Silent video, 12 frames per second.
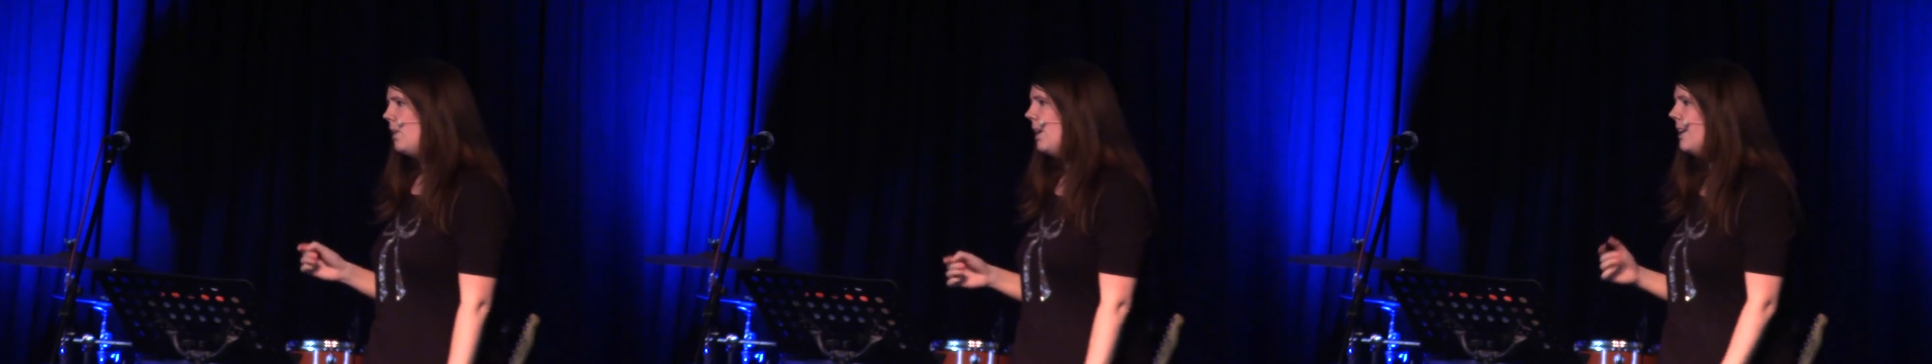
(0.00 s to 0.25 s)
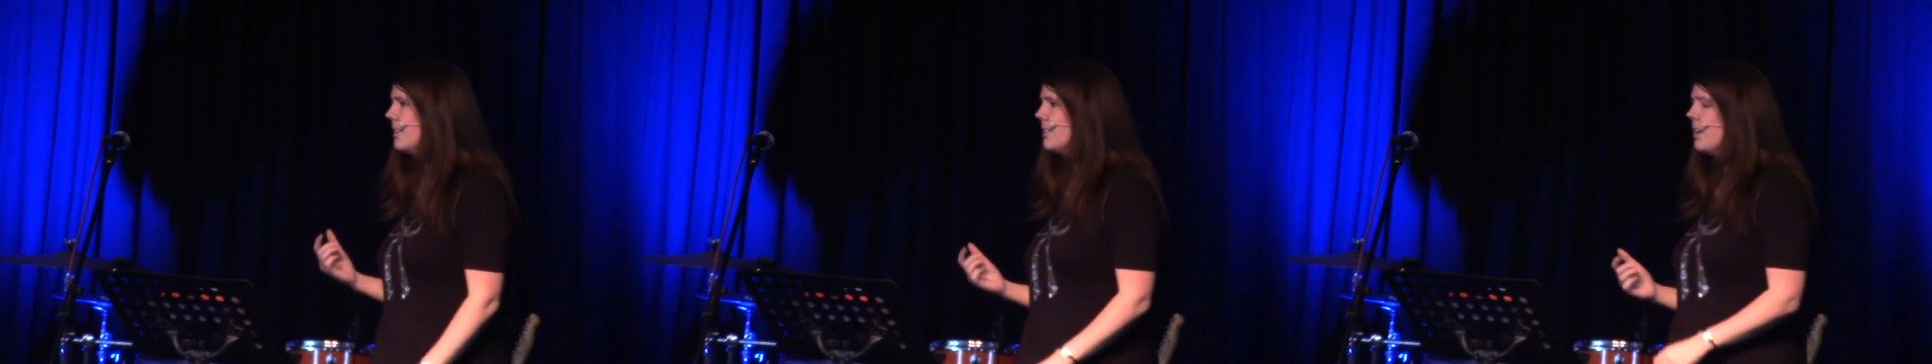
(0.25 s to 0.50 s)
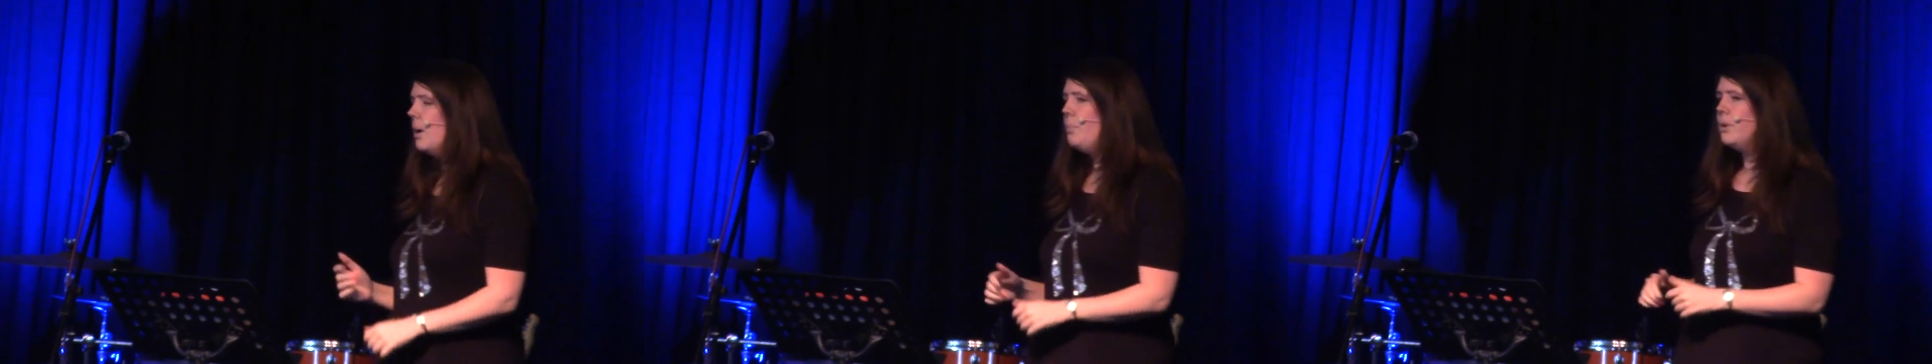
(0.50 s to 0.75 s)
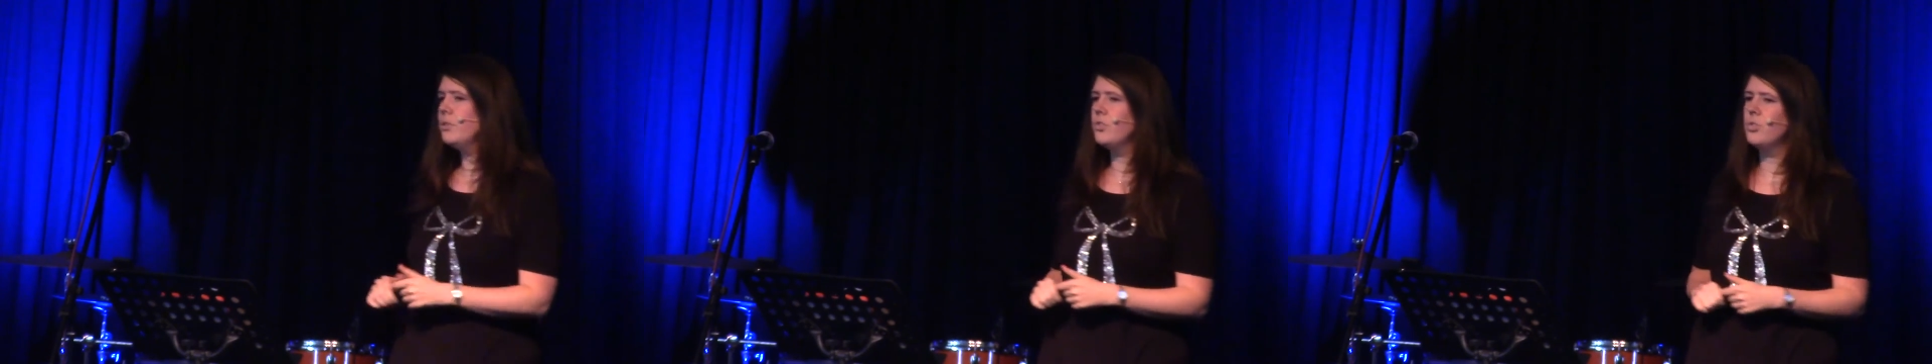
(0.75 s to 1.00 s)
And there's a
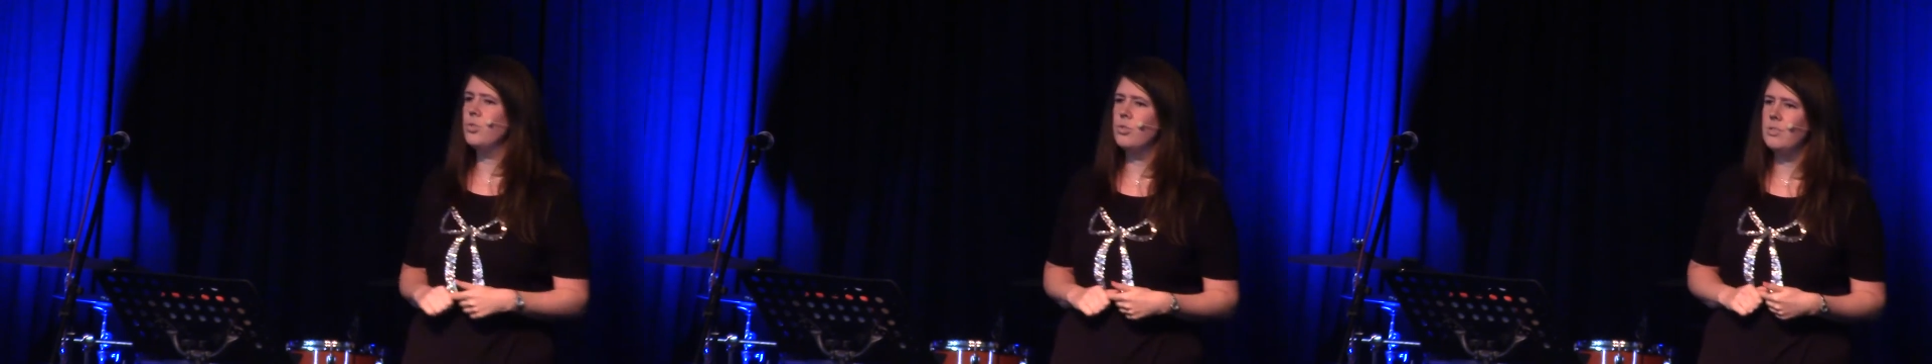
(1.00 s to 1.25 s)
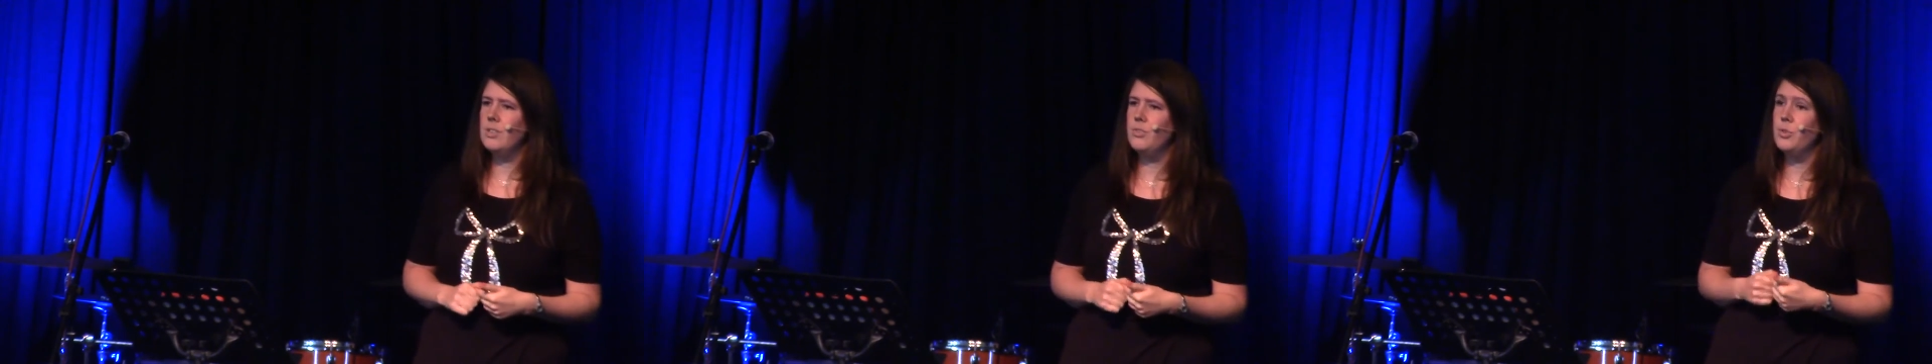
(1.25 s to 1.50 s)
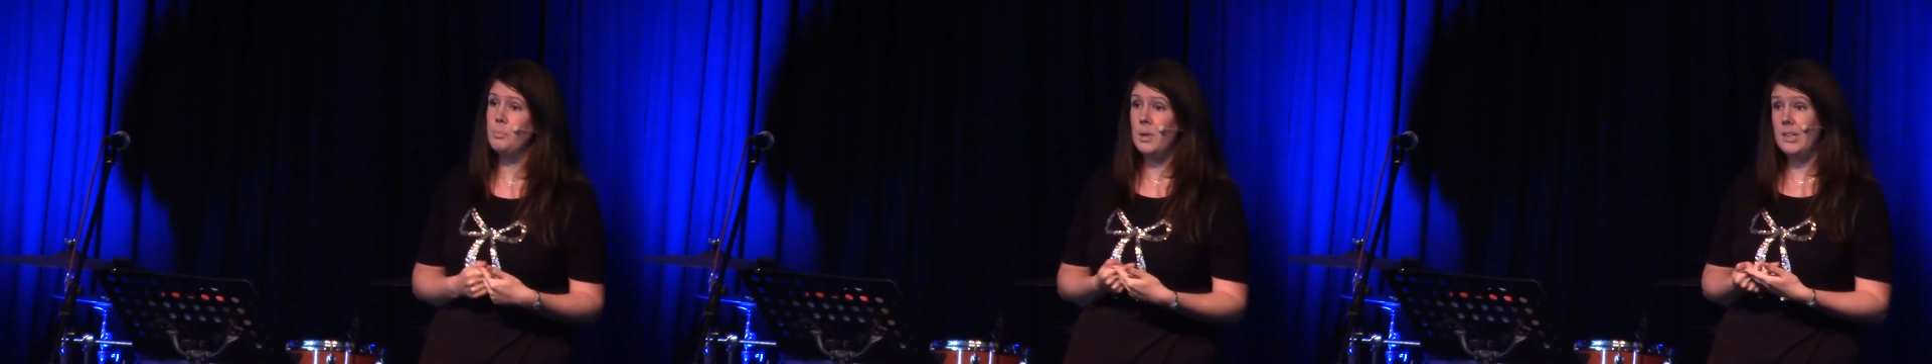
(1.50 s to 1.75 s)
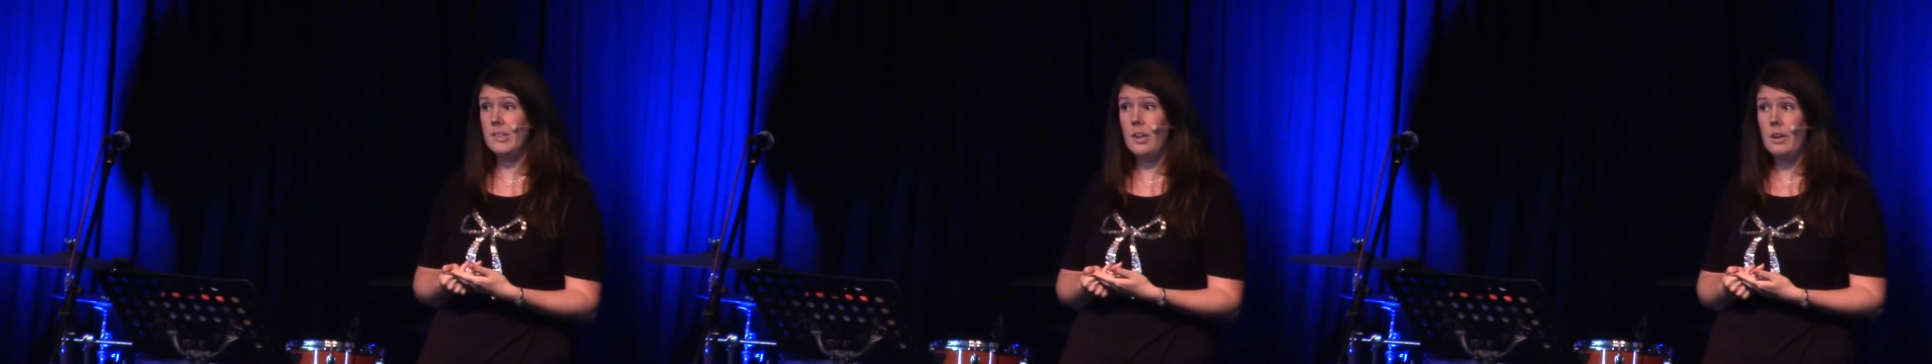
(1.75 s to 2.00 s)
couple of stories from
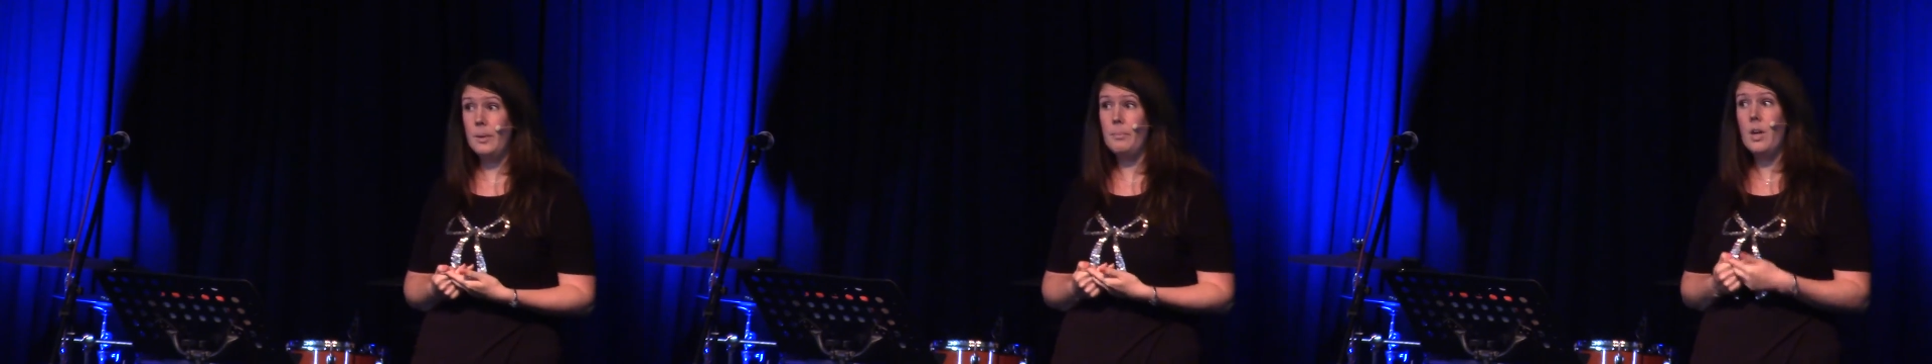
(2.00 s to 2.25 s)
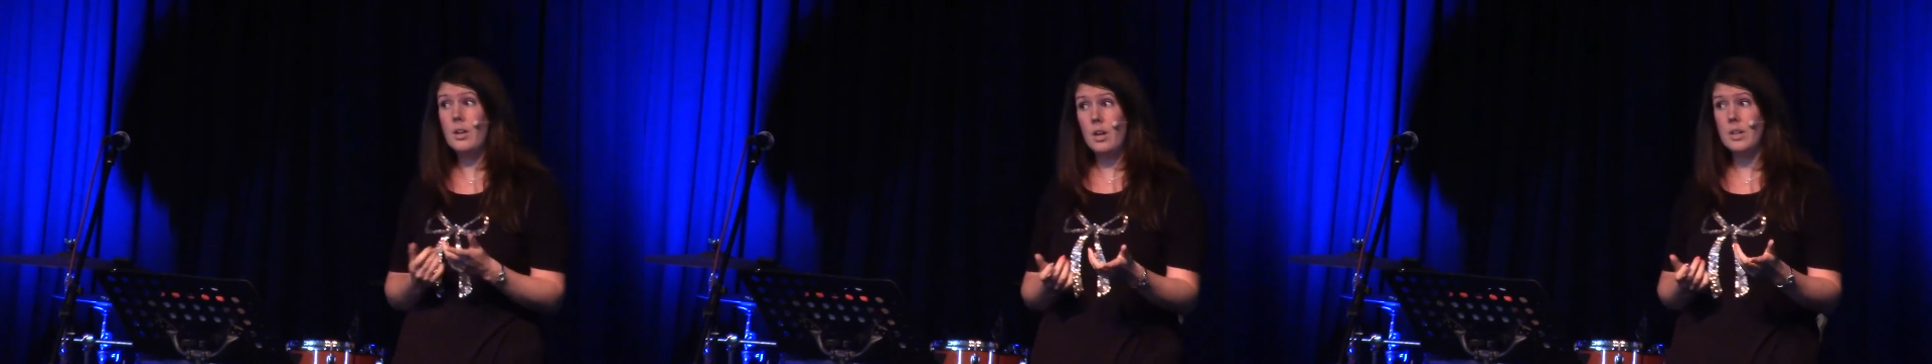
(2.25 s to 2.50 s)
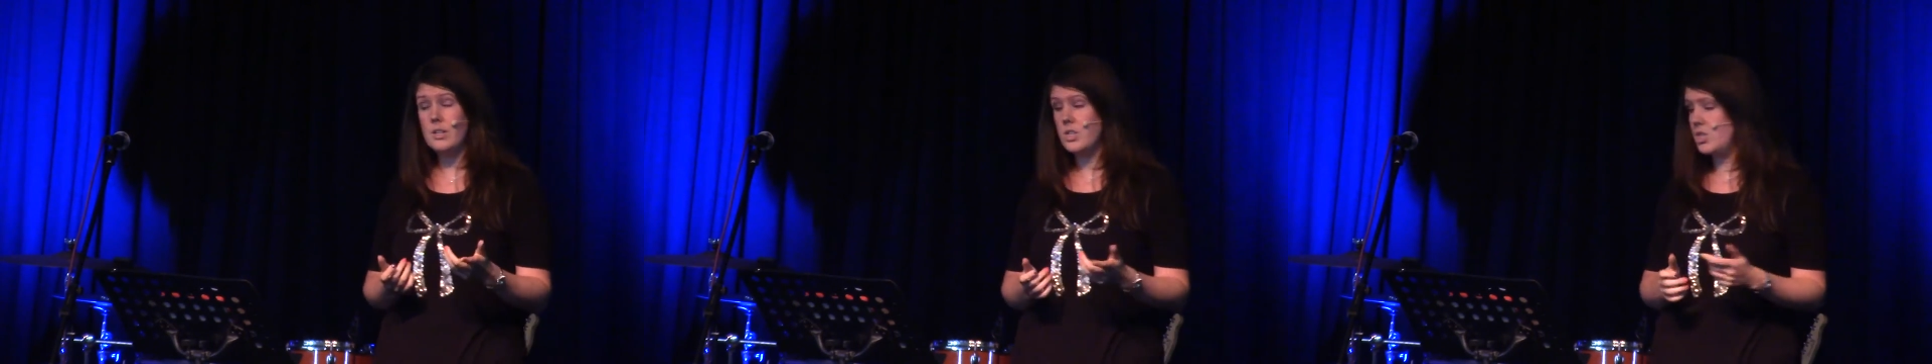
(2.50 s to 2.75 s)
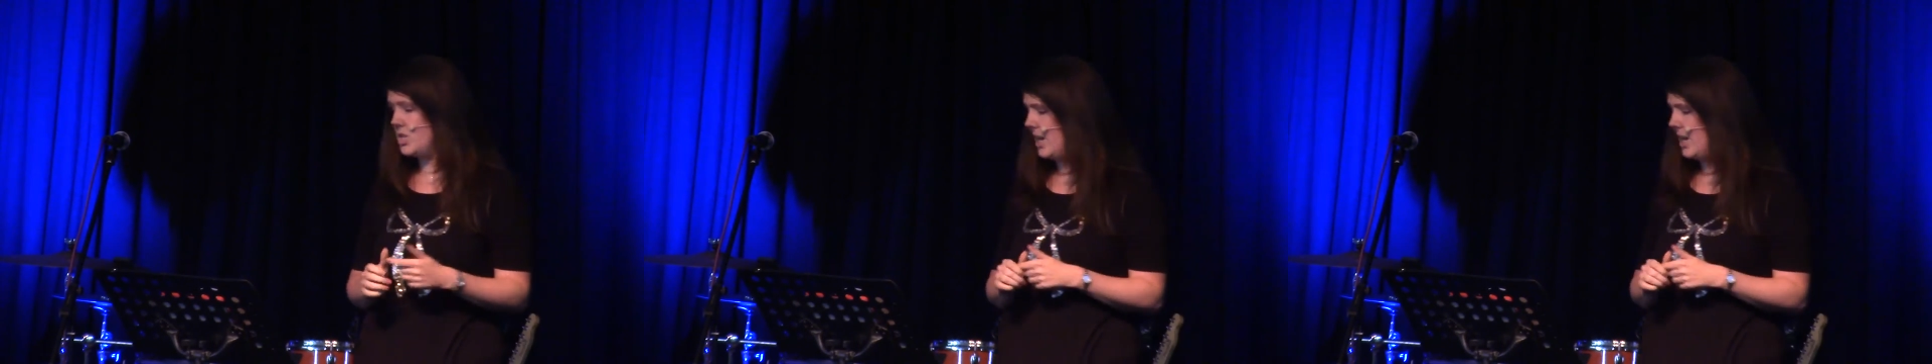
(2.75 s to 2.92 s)
my time that I'd like to